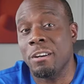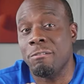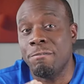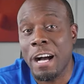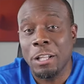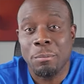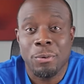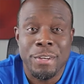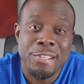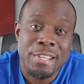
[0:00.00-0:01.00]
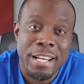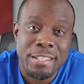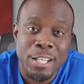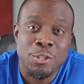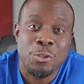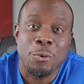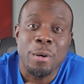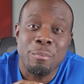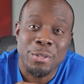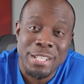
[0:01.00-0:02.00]
valuable insight into
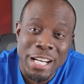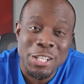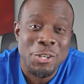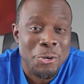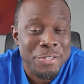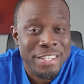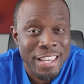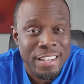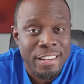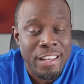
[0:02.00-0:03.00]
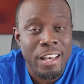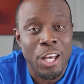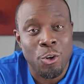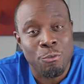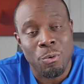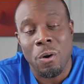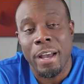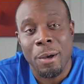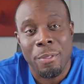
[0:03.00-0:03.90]
protecting your skin and overall health.